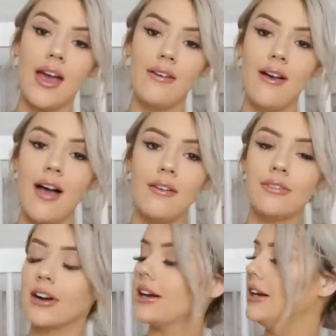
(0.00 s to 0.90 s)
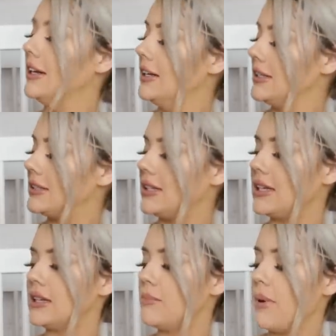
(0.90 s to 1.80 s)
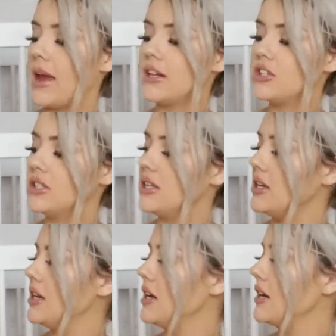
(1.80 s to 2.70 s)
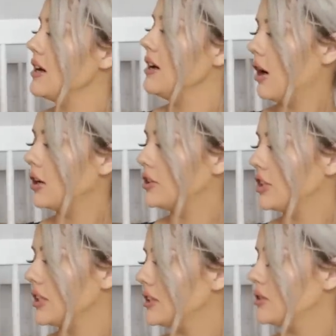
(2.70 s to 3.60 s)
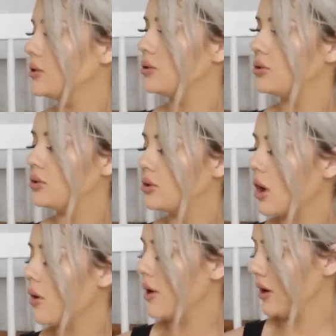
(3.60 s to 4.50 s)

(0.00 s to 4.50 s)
have ever seen. The pages in here are just so